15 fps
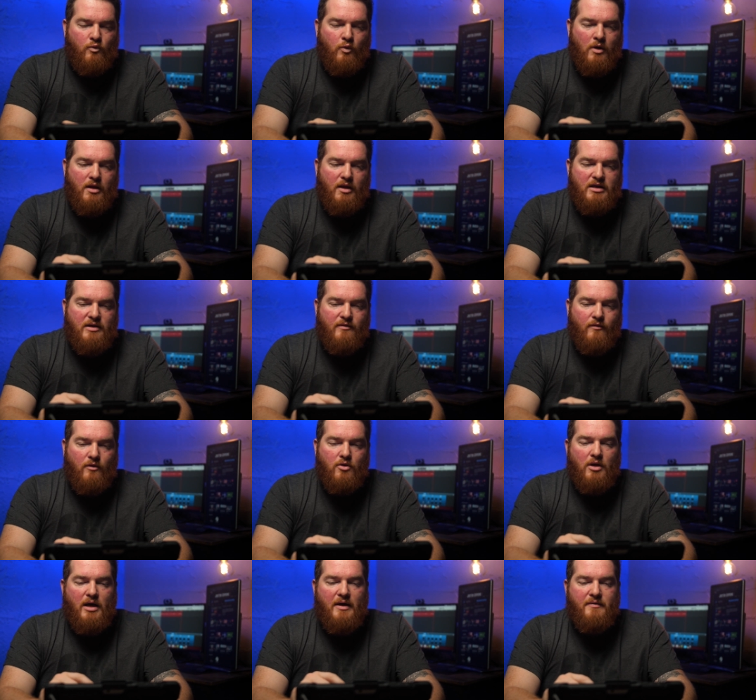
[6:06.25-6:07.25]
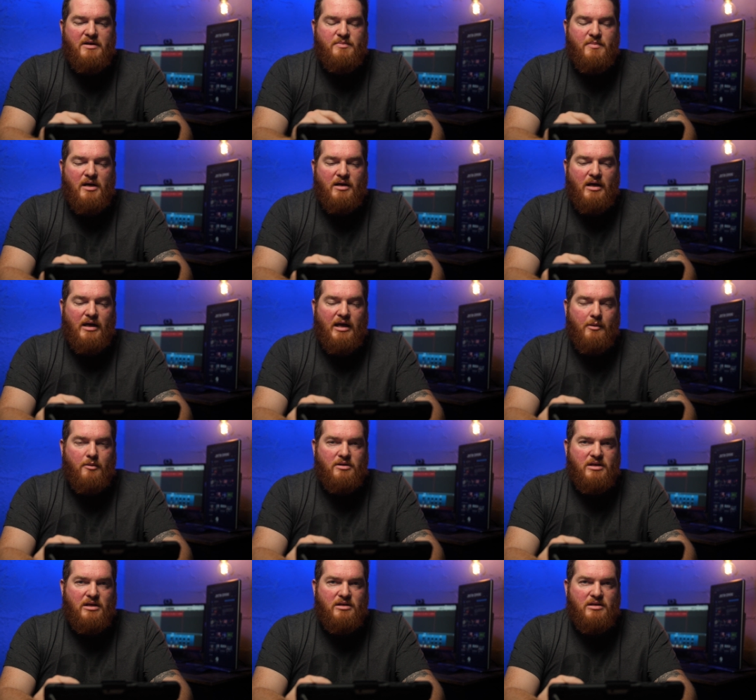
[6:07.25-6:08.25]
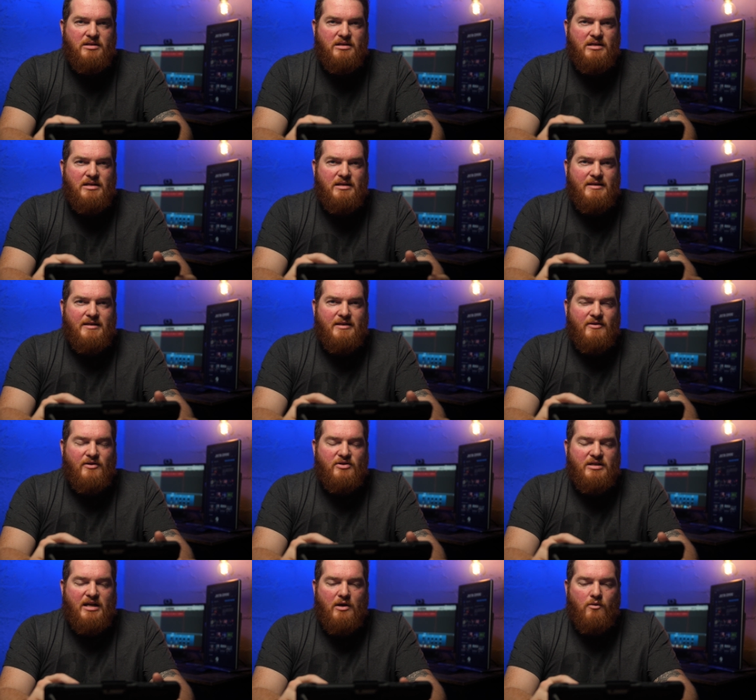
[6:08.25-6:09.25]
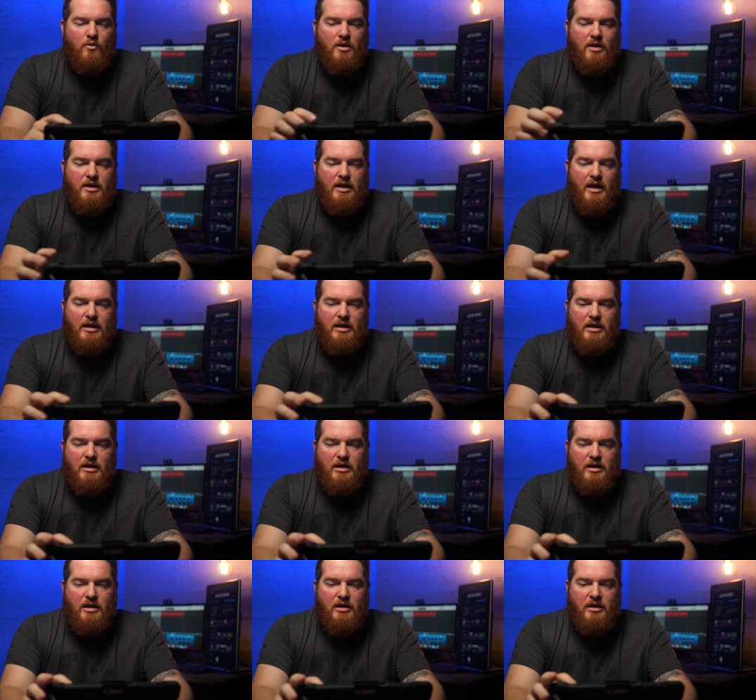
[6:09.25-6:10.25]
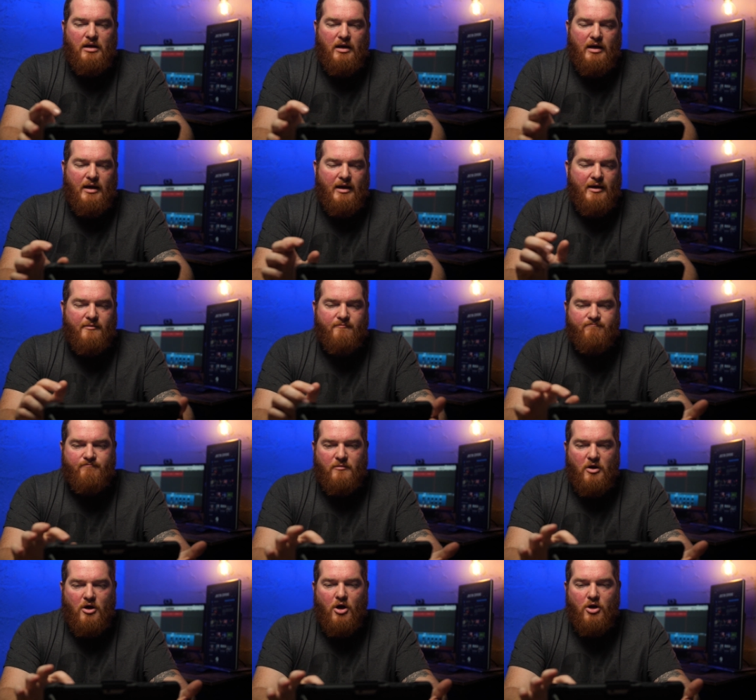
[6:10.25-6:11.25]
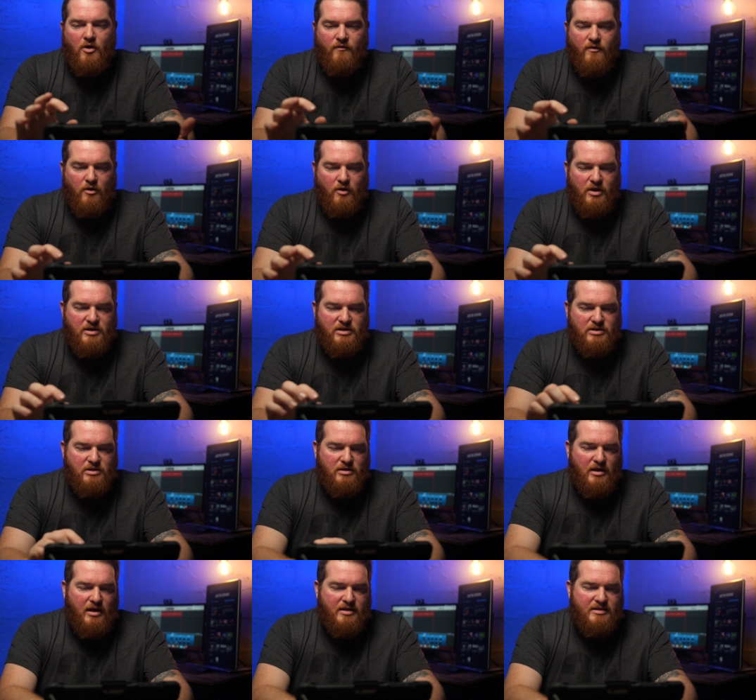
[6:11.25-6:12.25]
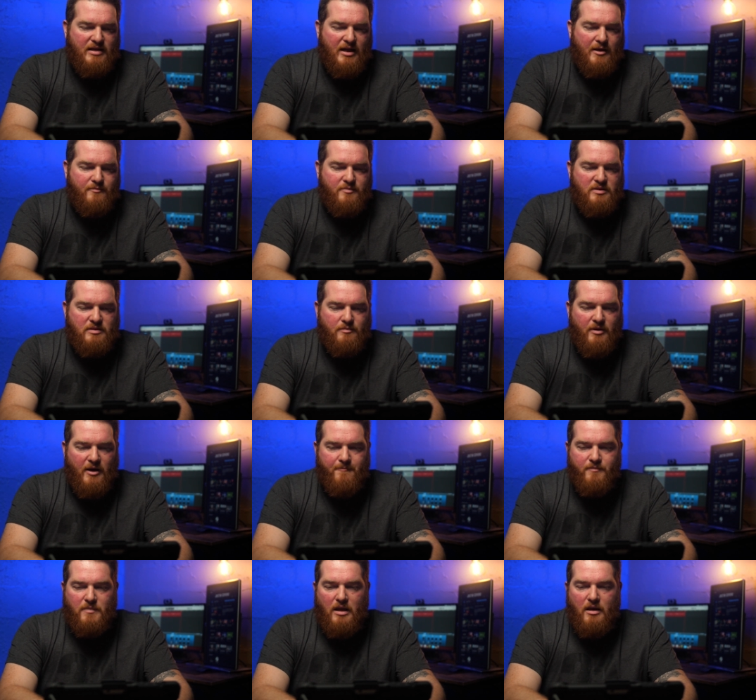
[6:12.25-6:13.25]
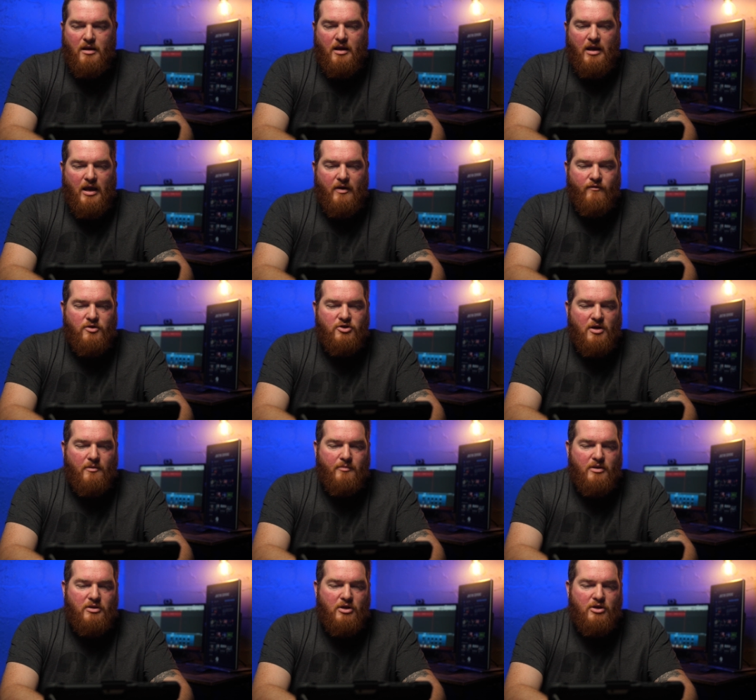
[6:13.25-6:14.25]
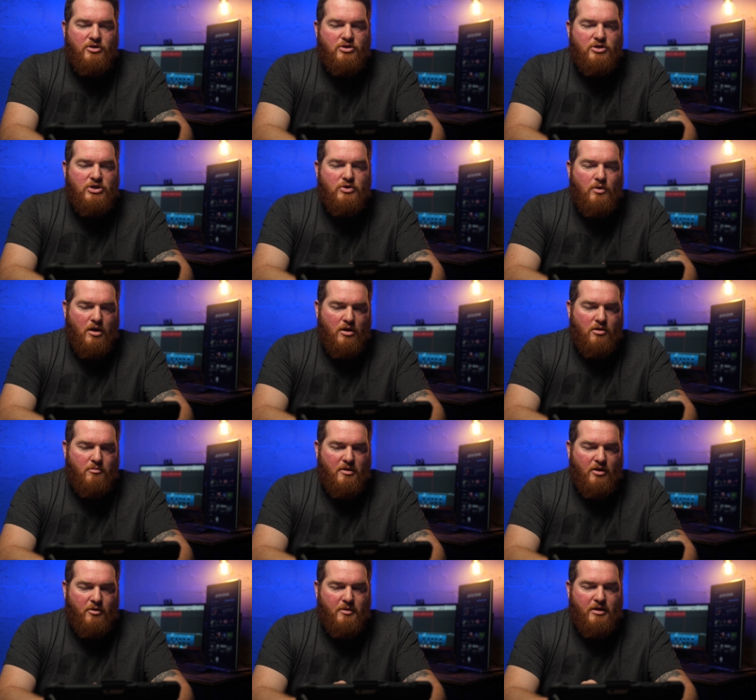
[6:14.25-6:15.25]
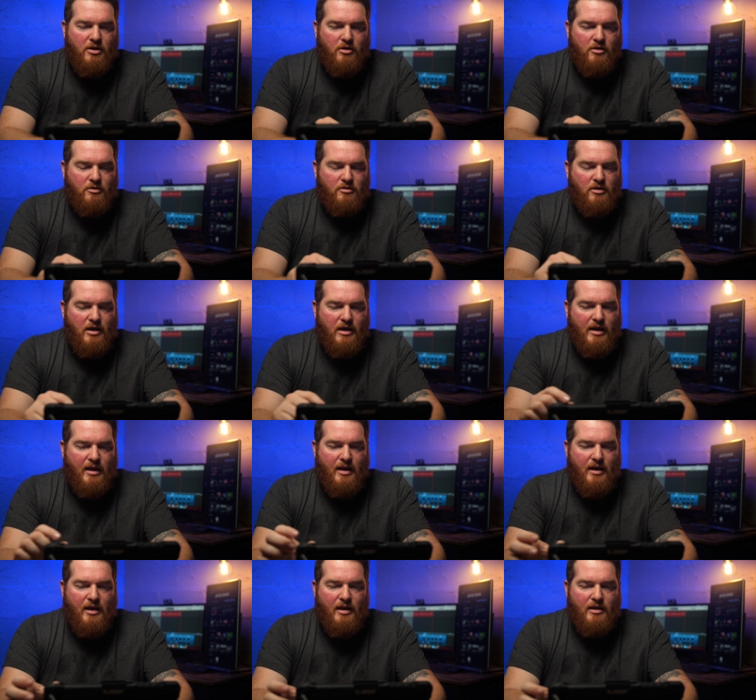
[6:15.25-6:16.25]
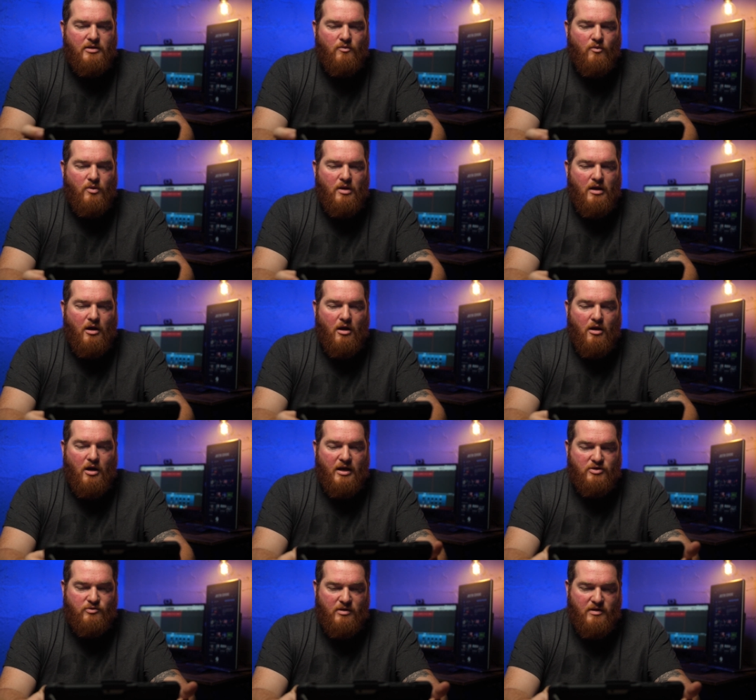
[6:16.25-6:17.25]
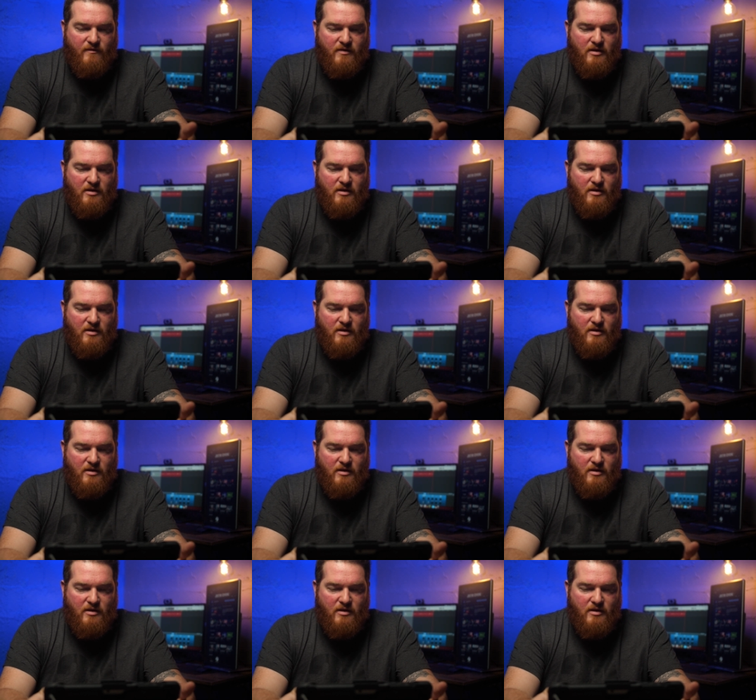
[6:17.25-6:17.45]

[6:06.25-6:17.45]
really difficult on these pocket cameras because there's not really any autofocus setups. But if we jump into 200mm and we are at 20